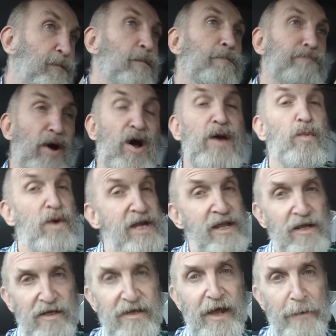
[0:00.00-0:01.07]
by
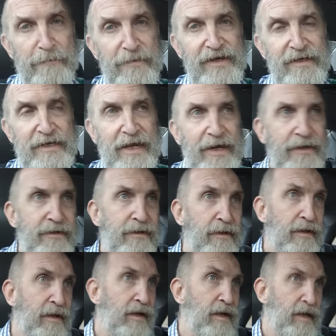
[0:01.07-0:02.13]
winning a cup in the end.
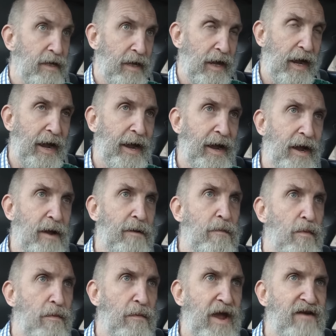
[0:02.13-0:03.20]

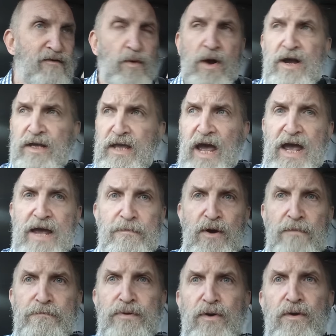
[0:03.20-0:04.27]
Everyone came
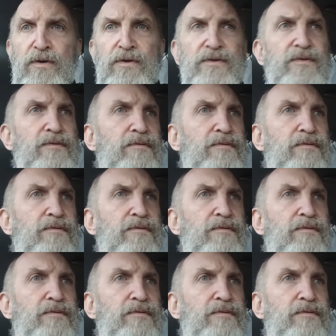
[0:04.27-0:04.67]
on board.